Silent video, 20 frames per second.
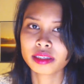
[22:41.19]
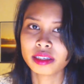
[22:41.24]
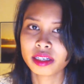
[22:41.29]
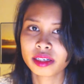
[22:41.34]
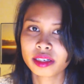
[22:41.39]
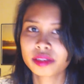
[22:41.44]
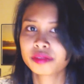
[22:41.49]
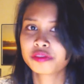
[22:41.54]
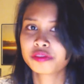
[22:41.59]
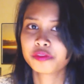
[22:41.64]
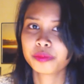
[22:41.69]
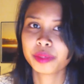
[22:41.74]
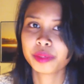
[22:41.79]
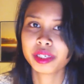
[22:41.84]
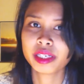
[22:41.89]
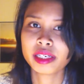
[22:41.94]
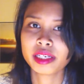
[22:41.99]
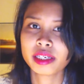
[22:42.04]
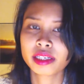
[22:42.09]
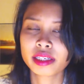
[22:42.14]
love
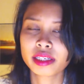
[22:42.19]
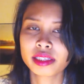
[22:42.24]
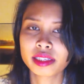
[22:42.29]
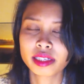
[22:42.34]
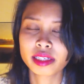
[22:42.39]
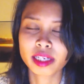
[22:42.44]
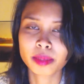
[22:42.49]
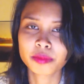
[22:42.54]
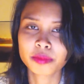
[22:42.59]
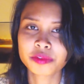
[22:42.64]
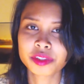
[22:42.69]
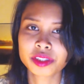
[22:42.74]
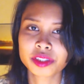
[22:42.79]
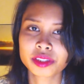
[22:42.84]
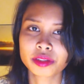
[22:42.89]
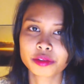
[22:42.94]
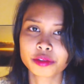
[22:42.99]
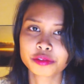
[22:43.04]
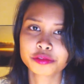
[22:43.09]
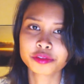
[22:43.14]
being in the
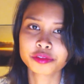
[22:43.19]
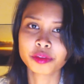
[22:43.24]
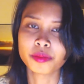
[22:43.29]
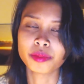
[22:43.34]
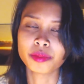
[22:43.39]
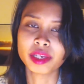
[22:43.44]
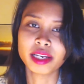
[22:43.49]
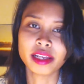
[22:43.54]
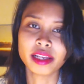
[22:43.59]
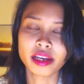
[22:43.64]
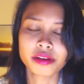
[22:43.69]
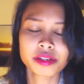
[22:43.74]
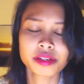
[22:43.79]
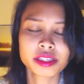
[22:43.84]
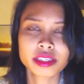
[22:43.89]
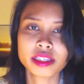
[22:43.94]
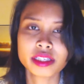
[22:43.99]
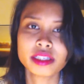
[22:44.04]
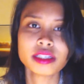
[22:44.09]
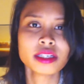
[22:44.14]
comforts of
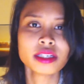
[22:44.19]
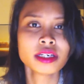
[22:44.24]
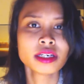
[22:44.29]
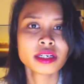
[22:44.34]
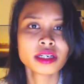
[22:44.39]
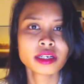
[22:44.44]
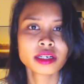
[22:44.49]
familiarity,